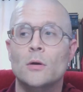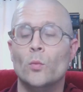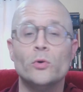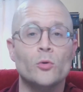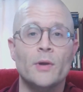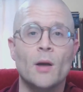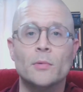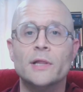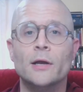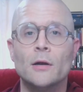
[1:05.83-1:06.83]
which will become
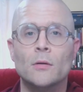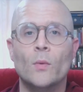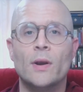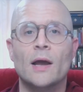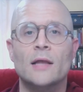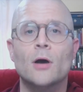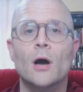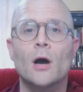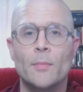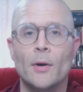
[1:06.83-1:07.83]
clear when I talk
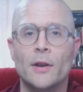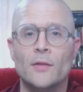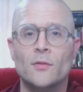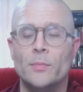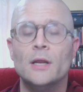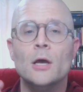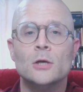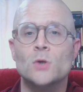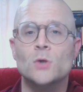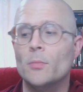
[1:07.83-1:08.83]
about it a little bit.
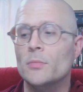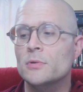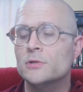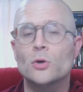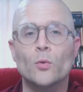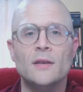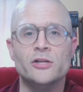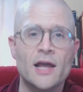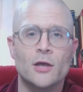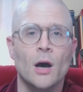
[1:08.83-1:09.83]
So I'm just going to read the
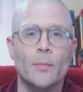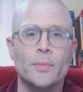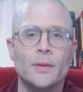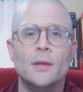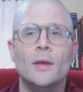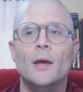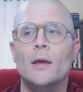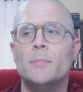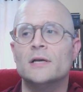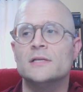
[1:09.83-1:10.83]
jacket copy
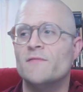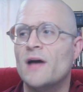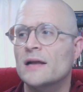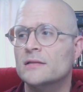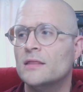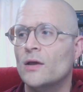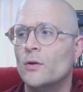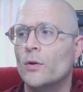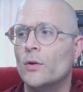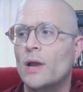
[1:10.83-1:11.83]
because the fact that they
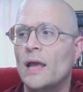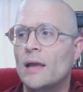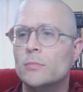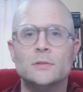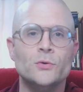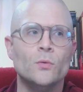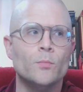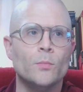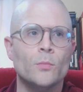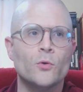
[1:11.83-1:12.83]
were able to
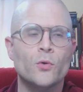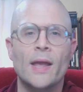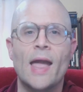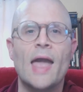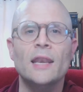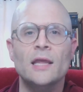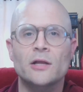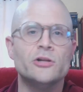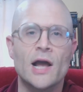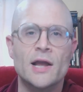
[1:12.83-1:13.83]
create any
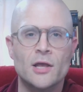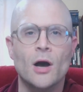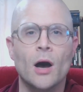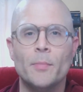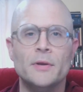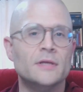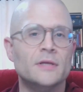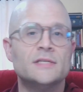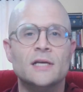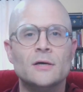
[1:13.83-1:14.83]
jacket copy to sell
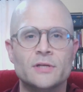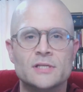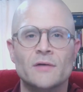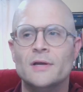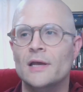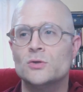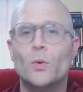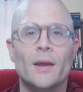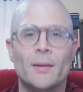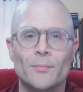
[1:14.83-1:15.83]
this novel is
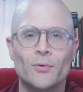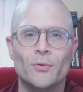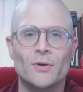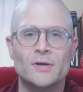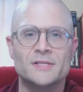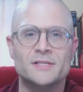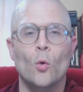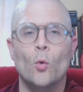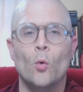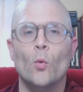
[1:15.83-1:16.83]
quite impressive.
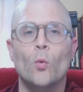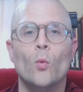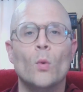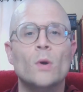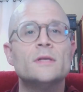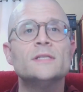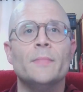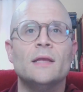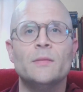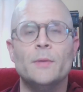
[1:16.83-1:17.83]
What does it mean to be
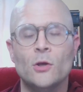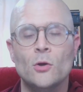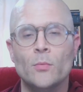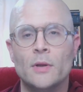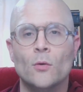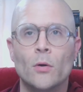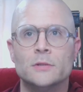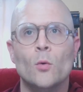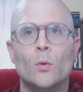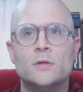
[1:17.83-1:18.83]
human in a world
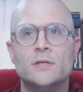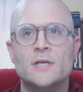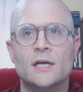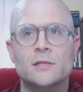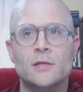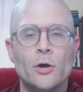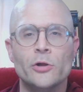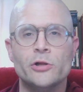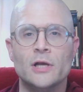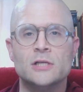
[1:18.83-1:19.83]
where technology
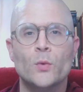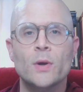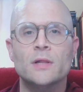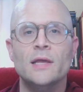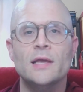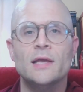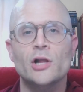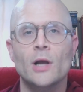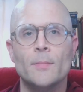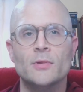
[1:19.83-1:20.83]
is quickly catching up
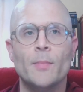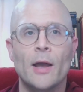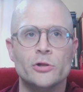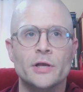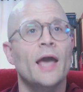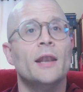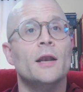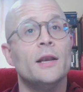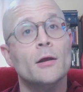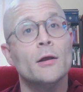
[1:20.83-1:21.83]
to biology? In
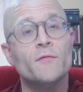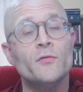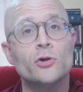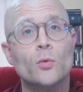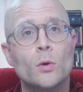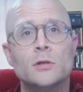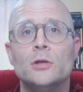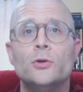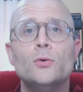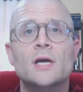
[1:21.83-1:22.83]
a near future world, a
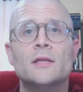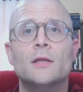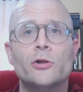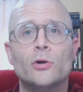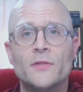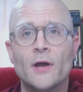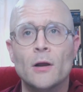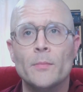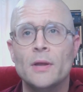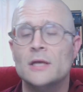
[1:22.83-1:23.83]
new technological
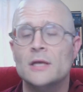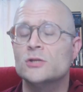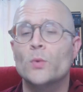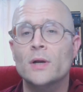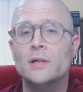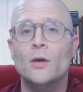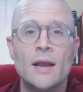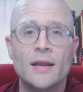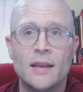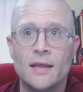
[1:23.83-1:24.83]
therapy is quickly
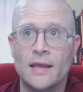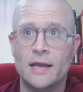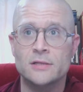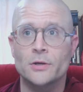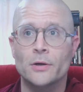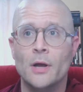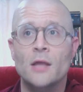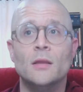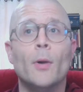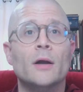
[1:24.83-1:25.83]
eradicating cancer.
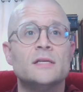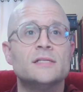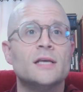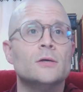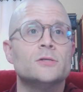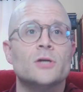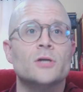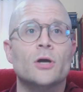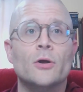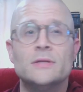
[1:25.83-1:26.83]
The body's cells are
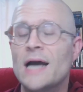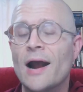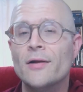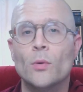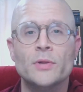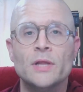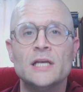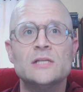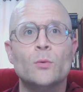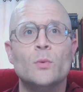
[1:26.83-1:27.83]
entirely
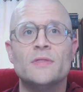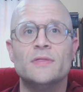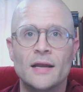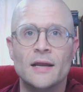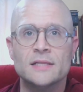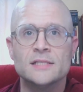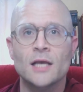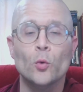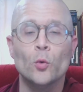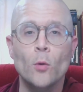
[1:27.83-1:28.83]
replaced with nanites,
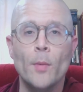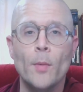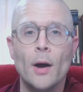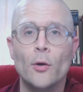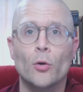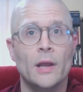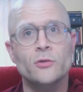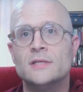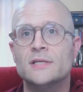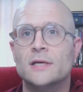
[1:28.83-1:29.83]
robot or
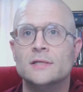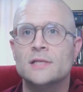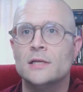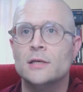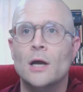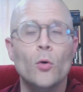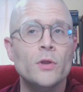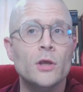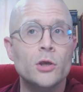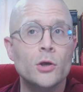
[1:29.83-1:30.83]
android cells that not only
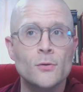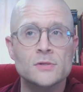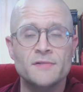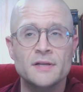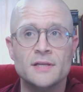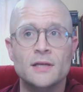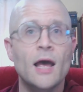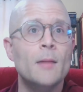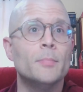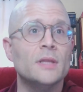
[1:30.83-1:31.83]
cure those afflicted,
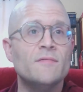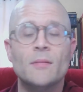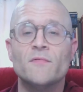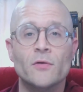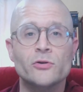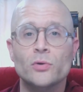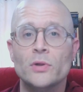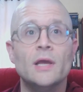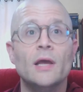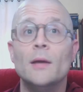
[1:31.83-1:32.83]
but leave them
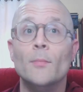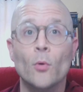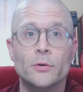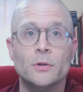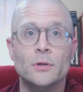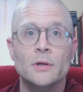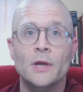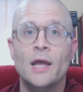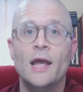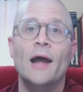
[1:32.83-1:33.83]
virtually immortal.
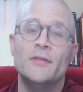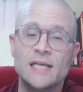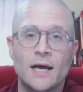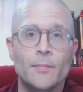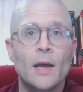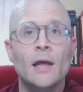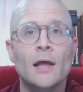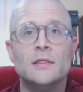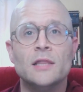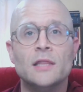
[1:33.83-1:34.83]
At the same time,
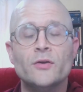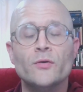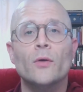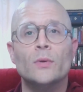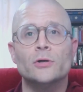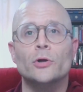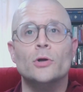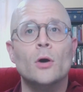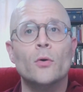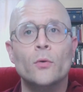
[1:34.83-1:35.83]
literary researcher
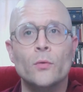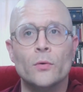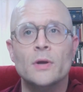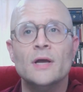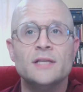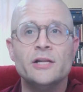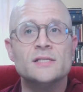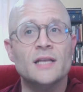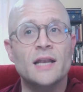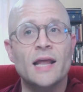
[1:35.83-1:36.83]
Yonghun
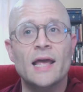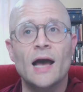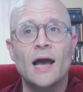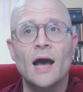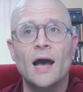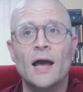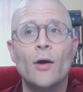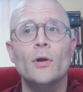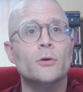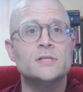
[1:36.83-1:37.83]
teaches an AI how to
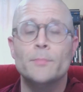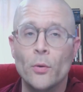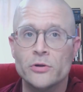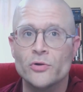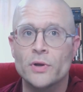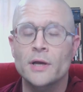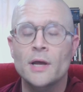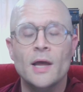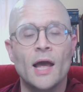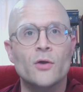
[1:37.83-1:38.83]
understand poetry
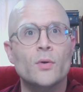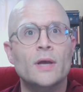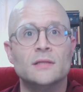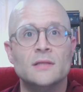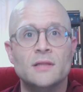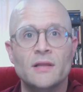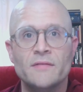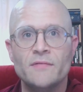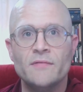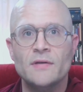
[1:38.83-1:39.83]
and creates a
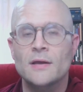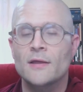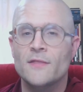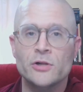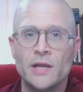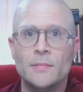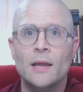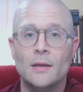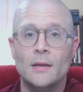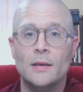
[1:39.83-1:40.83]
living, thinking machine
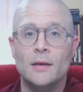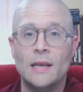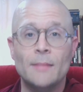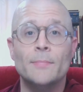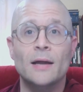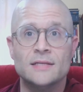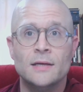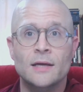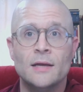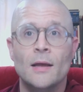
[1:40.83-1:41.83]
named Panit,
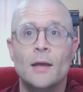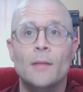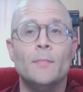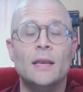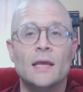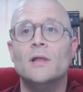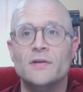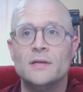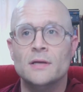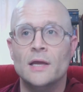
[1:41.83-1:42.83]
meaning
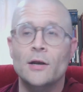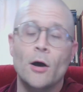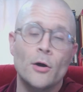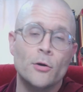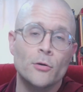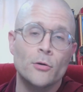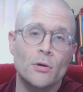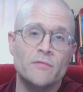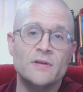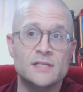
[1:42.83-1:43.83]
beloved, in honor of
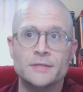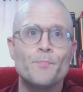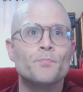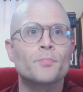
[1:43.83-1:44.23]
his husband.